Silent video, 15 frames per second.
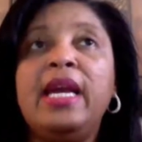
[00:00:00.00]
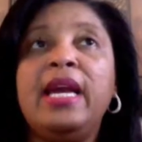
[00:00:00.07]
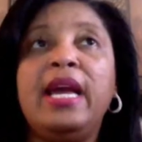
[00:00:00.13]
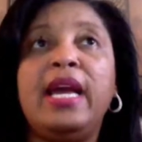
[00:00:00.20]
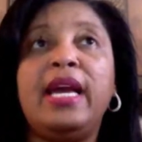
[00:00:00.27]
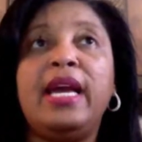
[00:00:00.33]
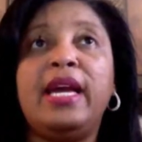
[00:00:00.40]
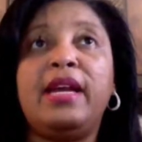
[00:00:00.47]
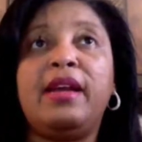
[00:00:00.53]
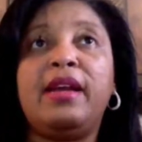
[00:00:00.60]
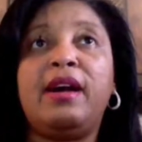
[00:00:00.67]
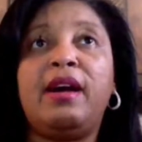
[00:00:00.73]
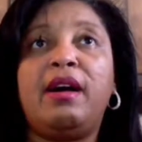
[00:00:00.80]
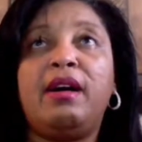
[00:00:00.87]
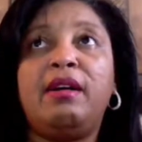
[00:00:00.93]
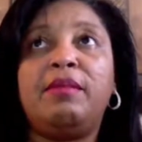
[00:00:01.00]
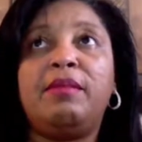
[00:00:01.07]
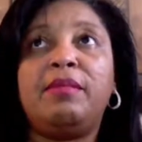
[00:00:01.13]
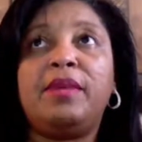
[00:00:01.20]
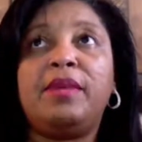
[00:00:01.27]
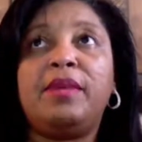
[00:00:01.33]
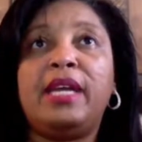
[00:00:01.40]
And
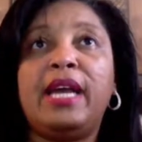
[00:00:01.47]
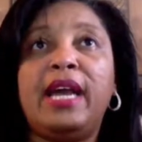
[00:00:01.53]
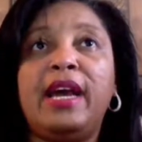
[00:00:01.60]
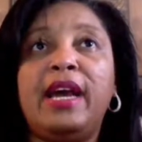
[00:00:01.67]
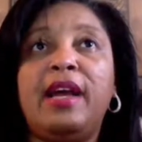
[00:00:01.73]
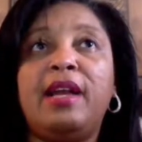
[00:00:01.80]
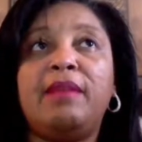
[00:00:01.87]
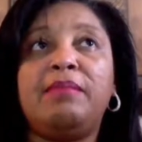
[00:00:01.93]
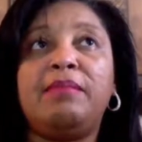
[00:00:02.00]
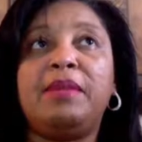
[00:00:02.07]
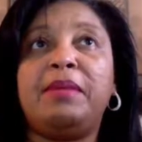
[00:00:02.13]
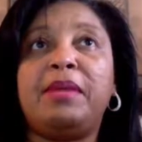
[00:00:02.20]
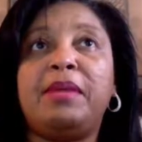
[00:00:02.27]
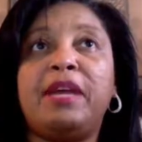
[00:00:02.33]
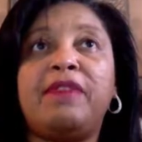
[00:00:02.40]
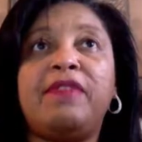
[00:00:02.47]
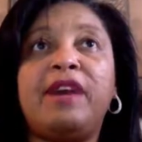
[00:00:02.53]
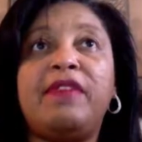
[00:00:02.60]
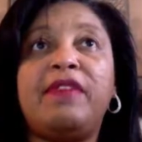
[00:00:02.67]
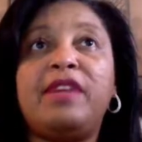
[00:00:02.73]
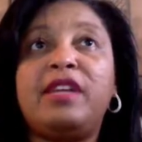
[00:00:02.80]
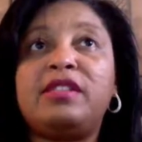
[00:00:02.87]
I had maybe like
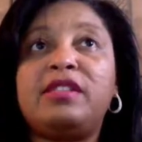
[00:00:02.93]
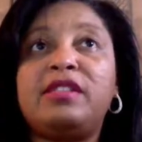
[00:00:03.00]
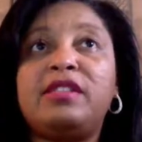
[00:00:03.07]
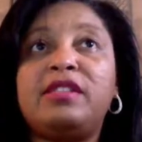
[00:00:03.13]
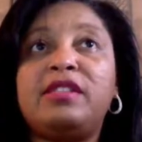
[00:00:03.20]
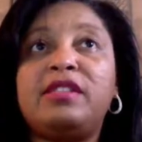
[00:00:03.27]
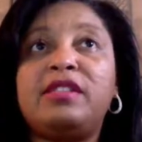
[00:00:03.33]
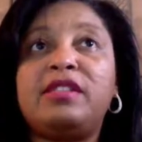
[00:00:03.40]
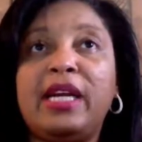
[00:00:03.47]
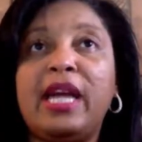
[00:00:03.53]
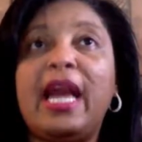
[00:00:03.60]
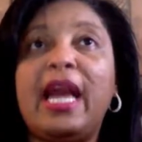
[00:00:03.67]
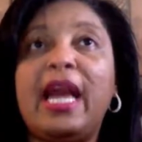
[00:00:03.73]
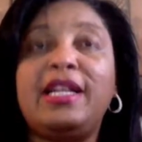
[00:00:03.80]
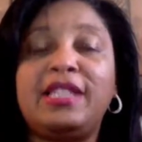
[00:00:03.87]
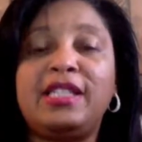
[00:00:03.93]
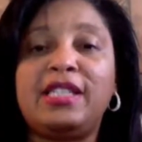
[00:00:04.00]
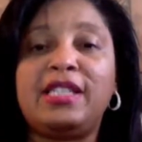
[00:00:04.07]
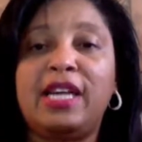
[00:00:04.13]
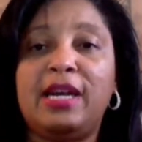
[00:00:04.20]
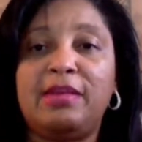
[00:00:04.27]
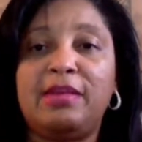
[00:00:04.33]
$5 in my pocket at the
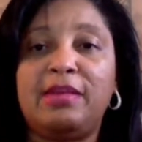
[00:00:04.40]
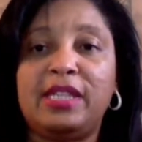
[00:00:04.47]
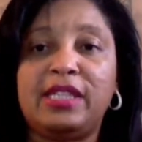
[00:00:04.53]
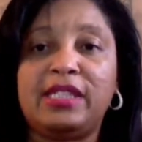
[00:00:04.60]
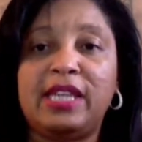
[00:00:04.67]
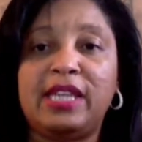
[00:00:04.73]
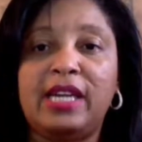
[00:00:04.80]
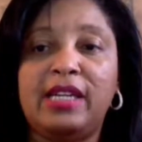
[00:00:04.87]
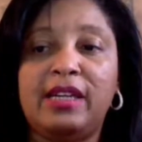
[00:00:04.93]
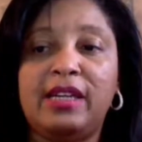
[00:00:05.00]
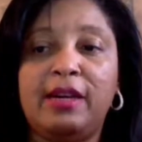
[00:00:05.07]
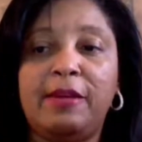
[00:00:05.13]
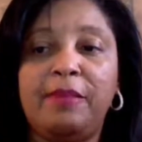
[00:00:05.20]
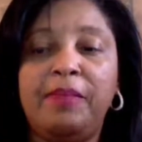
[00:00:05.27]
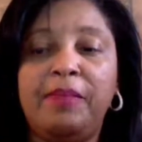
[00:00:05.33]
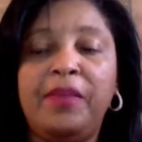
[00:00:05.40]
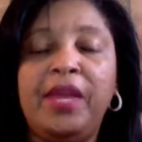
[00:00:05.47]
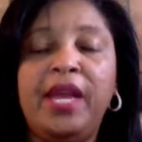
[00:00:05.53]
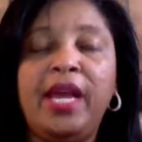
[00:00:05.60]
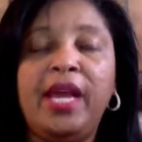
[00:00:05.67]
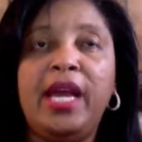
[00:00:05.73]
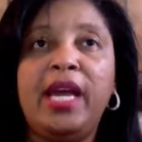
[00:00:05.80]
time that I signed up.
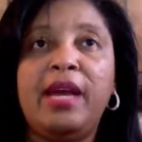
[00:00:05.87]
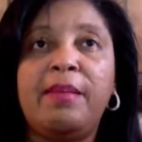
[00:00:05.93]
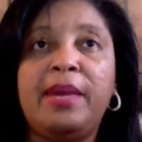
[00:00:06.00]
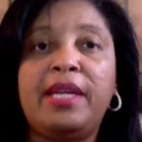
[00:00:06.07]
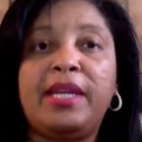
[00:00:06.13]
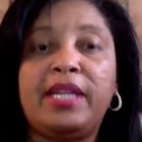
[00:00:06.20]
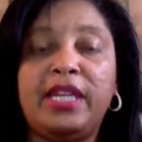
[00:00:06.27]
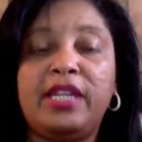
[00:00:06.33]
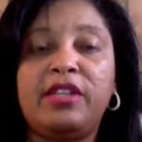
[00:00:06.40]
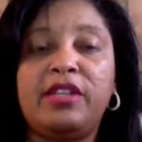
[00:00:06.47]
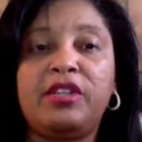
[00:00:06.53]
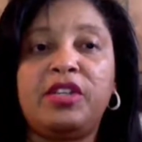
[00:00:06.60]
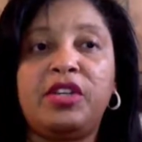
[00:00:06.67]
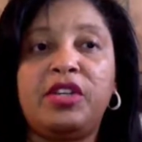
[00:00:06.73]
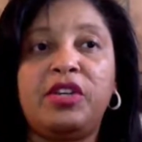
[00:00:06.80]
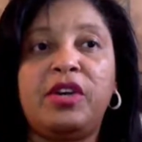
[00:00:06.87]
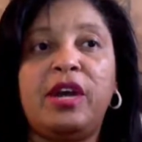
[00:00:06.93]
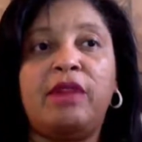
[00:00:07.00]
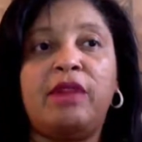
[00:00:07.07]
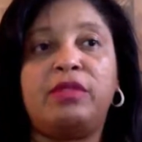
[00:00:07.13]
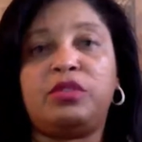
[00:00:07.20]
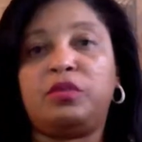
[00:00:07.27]
And by the end of the year,
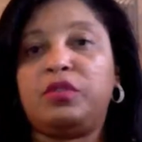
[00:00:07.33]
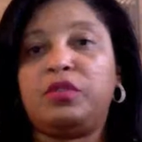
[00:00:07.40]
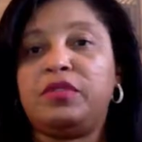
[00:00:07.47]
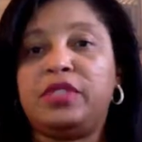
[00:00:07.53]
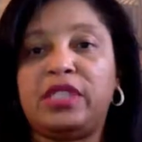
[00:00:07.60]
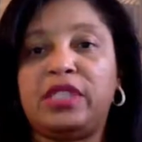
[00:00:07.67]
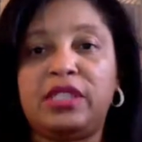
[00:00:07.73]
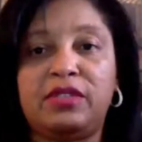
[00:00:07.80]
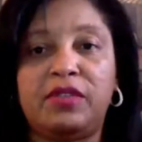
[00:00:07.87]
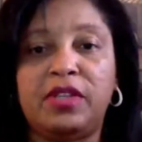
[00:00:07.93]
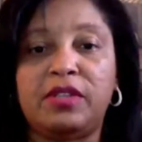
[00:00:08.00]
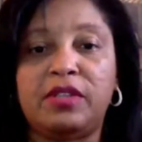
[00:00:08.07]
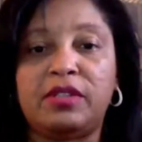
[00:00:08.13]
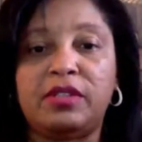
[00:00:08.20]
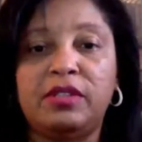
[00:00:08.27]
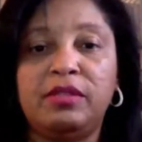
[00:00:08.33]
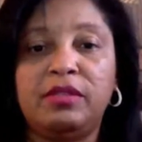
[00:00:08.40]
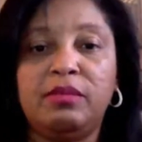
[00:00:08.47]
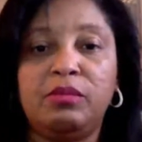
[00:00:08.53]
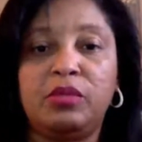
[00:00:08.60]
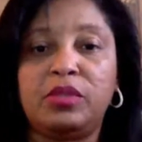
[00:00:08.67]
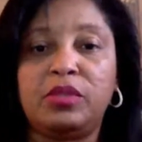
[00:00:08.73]
I was worth 6 figures,
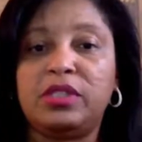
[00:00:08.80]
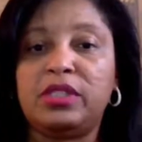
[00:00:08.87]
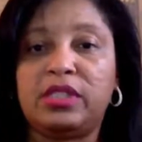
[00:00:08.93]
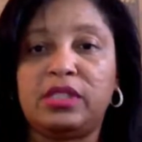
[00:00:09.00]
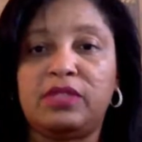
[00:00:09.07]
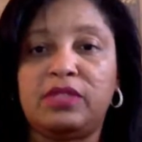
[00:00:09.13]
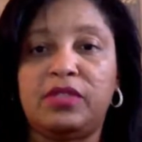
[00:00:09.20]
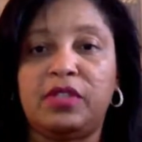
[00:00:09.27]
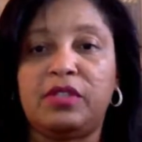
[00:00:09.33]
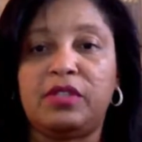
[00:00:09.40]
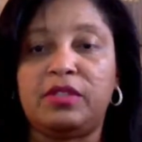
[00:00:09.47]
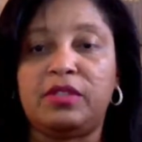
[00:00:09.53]
more than 6 figures.